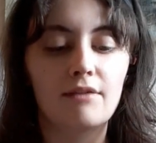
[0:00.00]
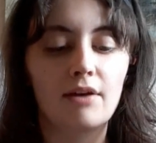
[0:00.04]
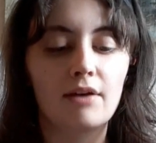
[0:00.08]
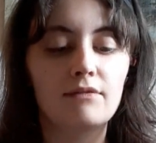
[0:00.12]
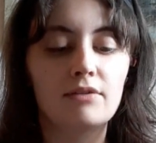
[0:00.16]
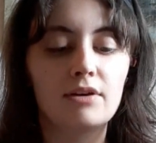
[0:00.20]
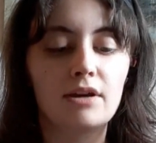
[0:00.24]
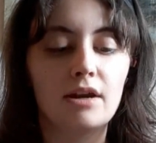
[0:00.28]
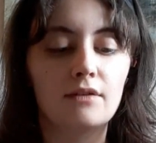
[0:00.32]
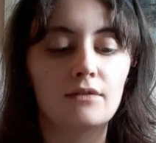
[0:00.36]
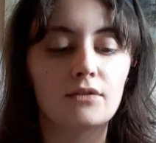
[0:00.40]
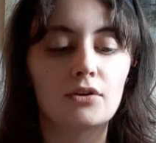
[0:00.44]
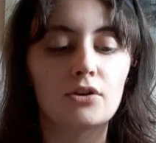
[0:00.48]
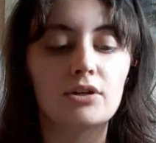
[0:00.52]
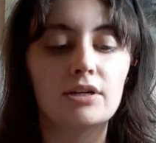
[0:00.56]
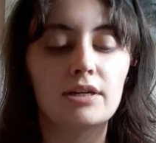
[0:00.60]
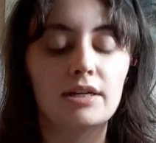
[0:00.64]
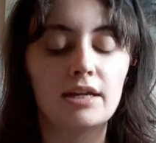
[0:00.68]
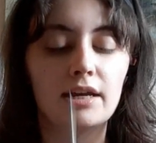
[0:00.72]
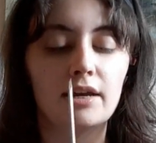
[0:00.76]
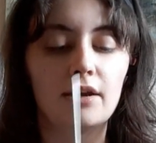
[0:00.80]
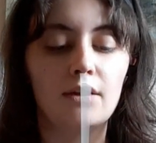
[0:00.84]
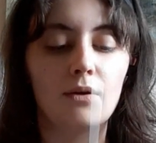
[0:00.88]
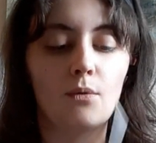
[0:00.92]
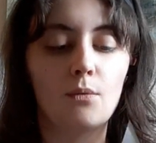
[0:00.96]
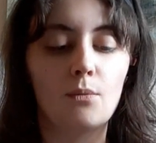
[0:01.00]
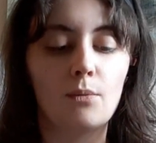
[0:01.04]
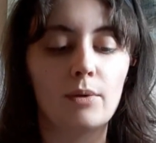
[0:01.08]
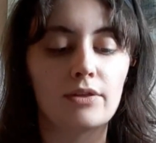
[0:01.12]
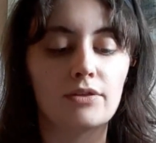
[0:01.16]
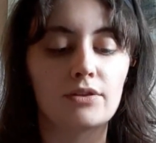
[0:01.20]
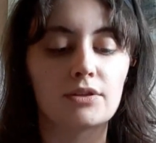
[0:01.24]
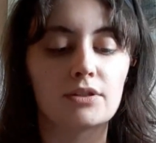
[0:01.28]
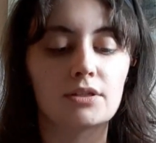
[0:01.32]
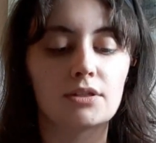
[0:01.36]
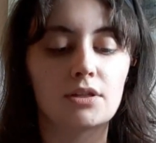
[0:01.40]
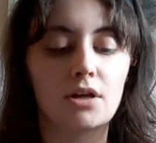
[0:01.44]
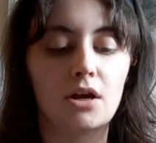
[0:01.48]
I've never knit with
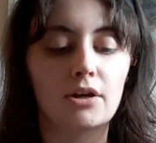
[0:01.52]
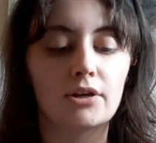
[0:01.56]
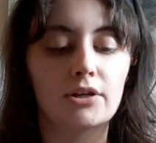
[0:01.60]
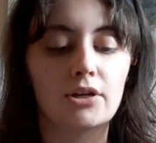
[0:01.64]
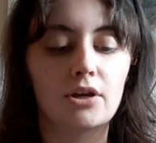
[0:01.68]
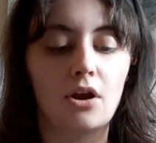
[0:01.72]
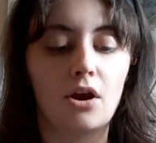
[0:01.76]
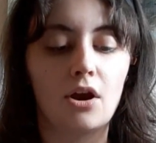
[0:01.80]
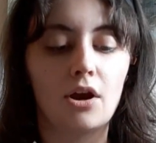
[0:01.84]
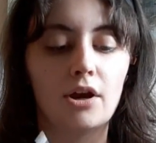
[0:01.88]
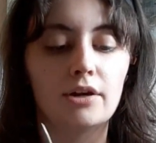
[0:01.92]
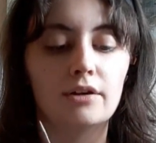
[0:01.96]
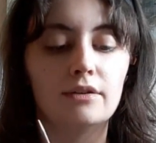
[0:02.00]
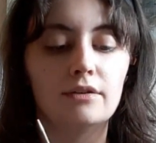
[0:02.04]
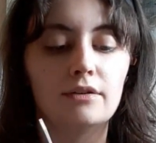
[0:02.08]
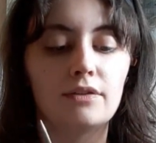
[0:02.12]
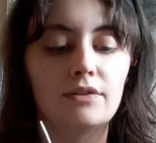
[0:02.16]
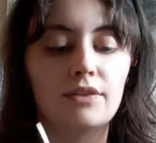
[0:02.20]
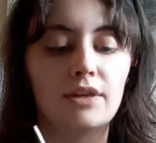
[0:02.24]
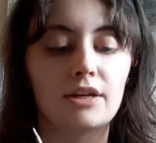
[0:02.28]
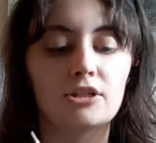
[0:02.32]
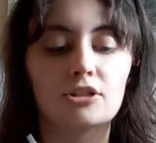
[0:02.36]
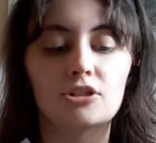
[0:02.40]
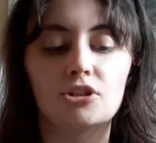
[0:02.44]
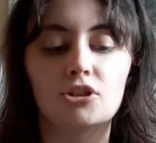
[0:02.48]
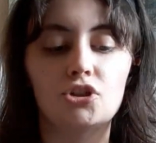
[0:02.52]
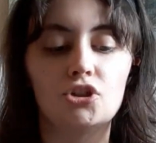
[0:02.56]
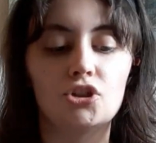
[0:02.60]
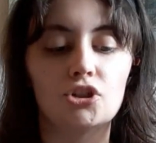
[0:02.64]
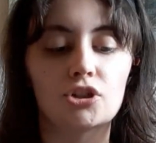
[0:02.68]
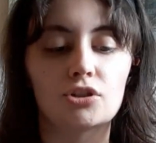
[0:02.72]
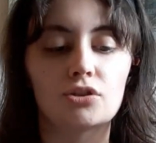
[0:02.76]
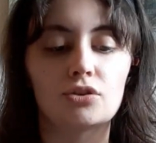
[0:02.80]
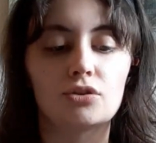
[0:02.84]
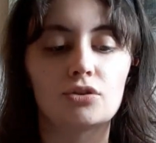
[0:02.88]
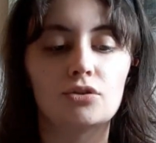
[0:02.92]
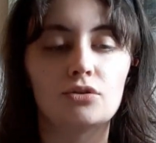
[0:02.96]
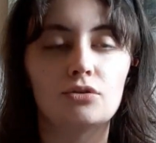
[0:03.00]
a sock yarn that is
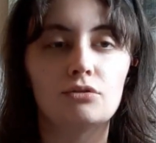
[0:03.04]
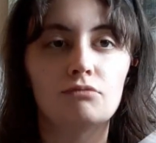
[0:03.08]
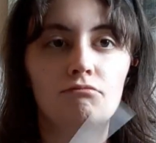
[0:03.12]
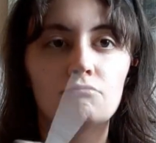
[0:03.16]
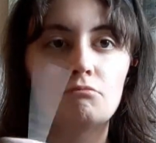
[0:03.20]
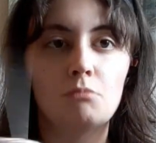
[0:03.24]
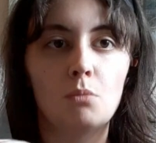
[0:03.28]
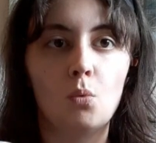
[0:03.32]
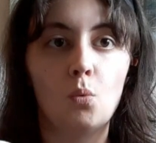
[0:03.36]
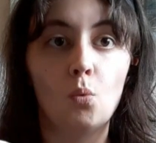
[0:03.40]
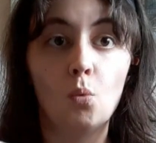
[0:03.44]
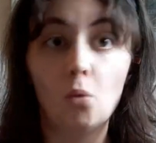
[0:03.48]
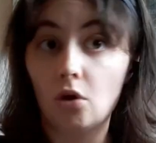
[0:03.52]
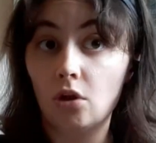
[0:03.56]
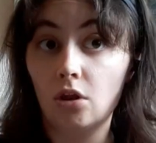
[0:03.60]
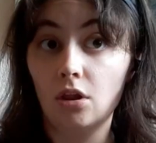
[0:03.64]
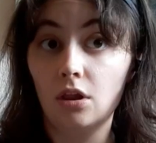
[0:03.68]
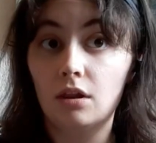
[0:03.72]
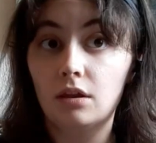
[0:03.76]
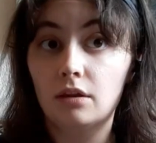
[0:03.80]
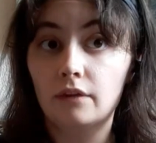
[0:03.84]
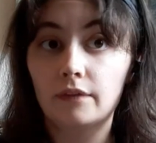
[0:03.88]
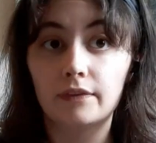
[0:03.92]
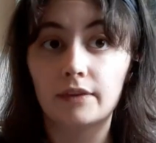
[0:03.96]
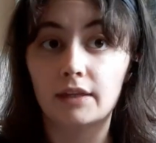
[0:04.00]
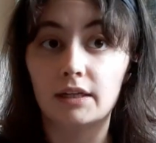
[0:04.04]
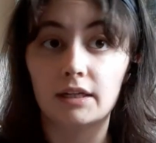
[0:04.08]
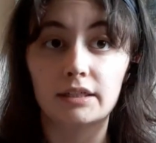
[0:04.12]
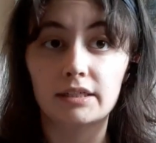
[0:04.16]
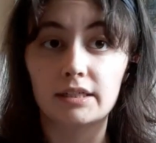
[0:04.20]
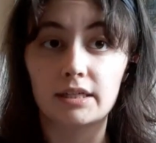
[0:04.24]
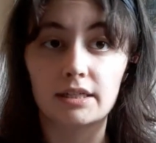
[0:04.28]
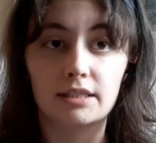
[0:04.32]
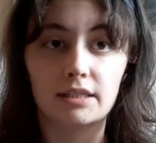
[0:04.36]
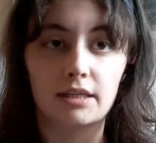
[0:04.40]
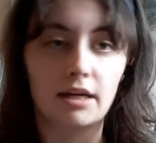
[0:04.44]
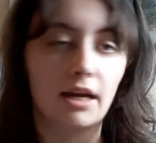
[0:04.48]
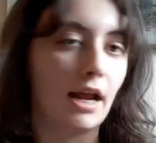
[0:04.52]
just wool, that
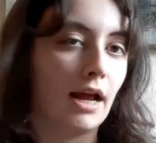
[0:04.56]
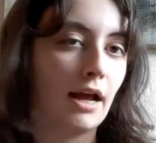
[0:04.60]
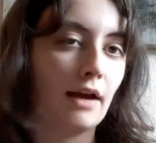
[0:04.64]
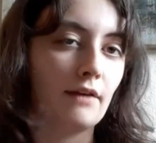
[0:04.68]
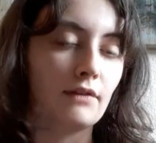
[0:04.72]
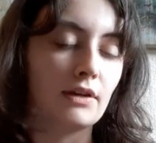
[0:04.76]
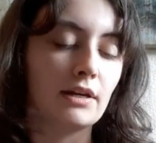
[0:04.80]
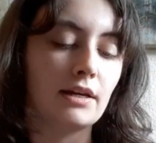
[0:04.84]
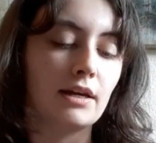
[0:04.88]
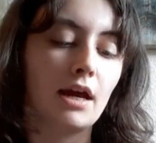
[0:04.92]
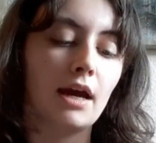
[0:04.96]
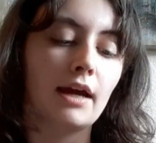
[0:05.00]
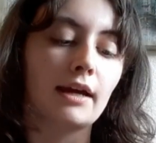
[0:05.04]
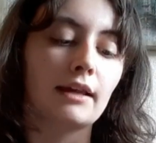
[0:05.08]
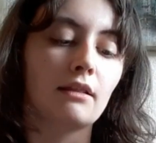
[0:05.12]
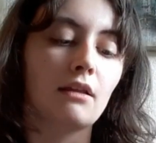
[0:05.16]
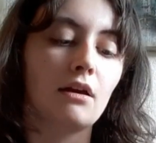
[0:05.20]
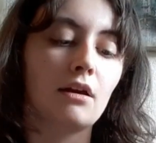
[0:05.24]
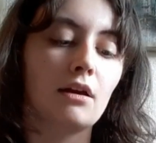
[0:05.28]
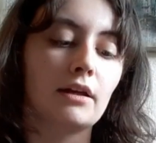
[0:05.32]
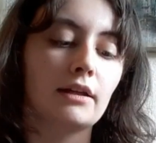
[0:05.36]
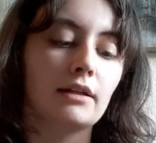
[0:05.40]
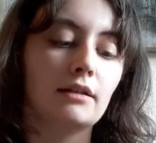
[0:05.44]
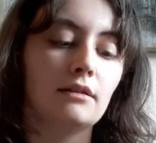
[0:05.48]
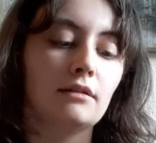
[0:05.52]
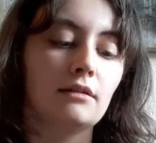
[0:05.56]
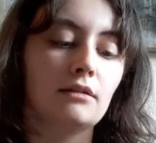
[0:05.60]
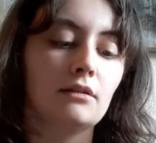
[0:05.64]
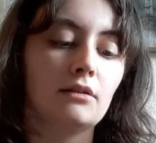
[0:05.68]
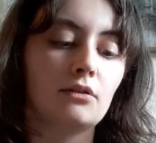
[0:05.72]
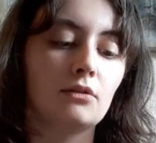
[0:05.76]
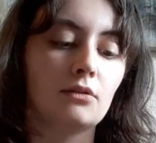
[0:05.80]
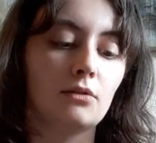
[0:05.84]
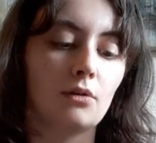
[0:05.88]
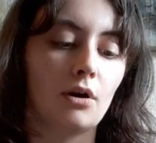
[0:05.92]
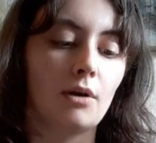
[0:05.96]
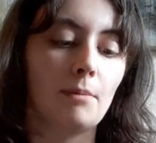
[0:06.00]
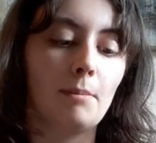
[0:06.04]
doesn't have a nylon
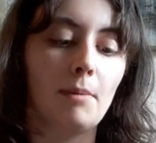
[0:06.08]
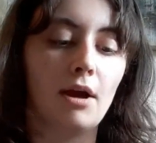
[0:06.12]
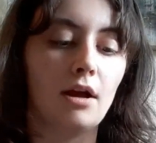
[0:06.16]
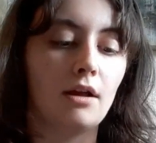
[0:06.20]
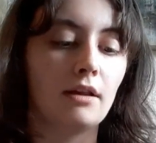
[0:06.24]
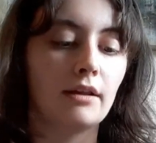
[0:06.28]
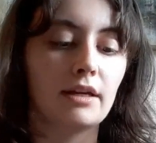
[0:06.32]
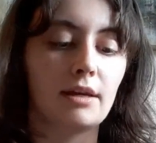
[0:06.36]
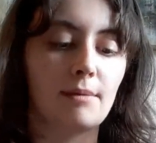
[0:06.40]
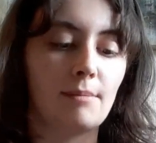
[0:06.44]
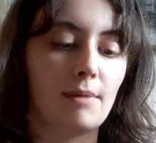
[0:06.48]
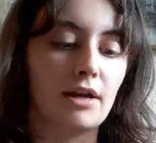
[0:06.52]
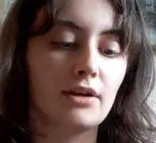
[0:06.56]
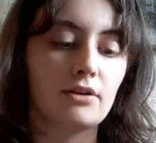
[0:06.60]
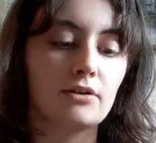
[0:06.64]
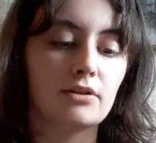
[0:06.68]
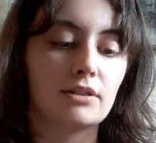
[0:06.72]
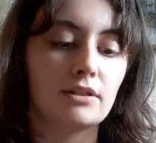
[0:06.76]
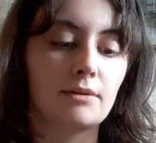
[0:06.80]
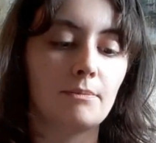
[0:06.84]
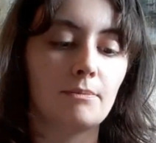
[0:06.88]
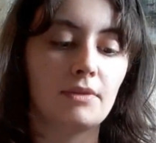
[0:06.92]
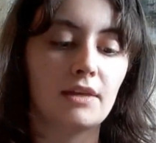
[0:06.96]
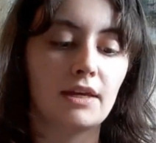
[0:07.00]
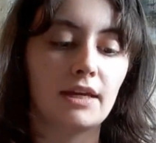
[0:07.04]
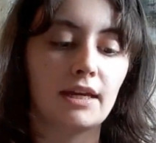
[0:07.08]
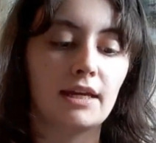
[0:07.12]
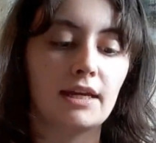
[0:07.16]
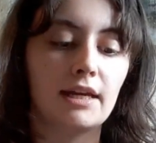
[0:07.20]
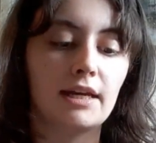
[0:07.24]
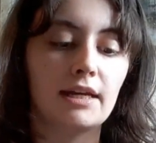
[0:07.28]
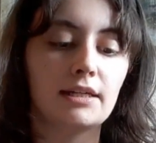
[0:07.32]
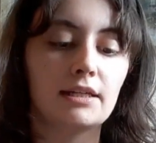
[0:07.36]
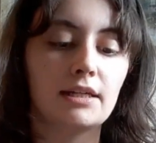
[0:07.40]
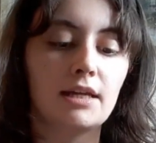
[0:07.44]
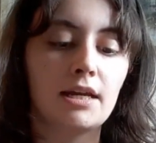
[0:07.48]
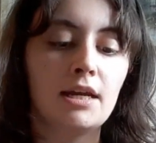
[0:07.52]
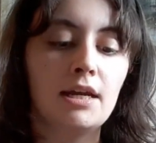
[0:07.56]
or a polyamide or something in
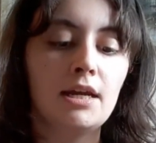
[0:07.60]
it.